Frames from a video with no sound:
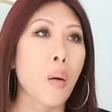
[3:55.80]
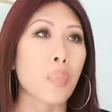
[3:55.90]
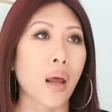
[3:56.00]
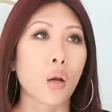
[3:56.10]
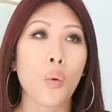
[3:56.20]

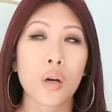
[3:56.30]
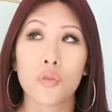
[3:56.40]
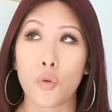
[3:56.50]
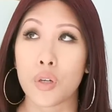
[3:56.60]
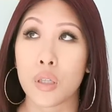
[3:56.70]
but I don't want to
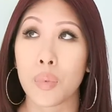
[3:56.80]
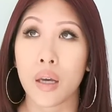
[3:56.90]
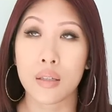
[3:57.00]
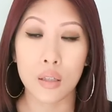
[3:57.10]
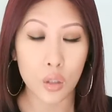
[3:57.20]
force it,
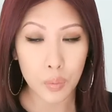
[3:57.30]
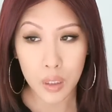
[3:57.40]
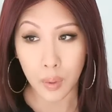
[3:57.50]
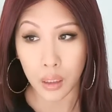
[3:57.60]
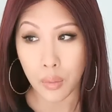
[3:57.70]
because it's just me
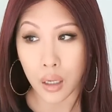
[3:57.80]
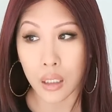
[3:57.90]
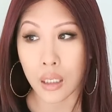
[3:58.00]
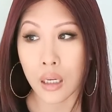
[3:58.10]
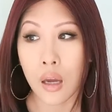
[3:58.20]
spending
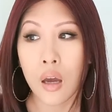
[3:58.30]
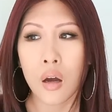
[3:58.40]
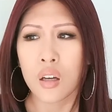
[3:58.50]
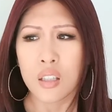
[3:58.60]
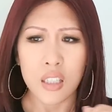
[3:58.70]
money,
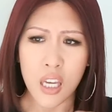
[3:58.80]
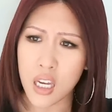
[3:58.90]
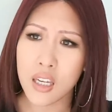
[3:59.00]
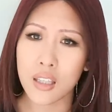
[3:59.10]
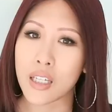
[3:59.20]

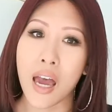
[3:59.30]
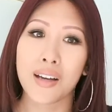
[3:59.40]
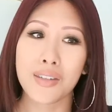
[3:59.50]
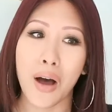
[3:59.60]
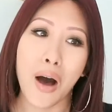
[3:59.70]
taking the
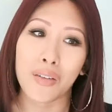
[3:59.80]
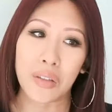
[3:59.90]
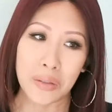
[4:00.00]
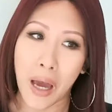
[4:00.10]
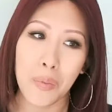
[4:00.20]
tags off,
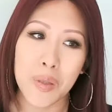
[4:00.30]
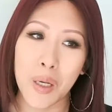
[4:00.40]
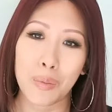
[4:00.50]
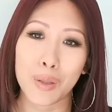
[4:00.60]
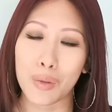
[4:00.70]
not
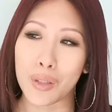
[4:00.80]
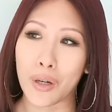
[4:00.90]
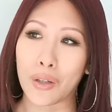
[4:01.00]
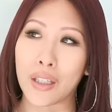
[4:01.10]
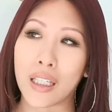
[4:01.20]
being able to
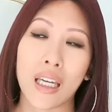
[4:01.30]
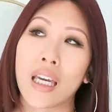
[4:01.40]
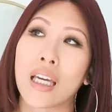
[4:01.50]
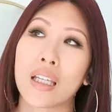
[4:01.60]
returning,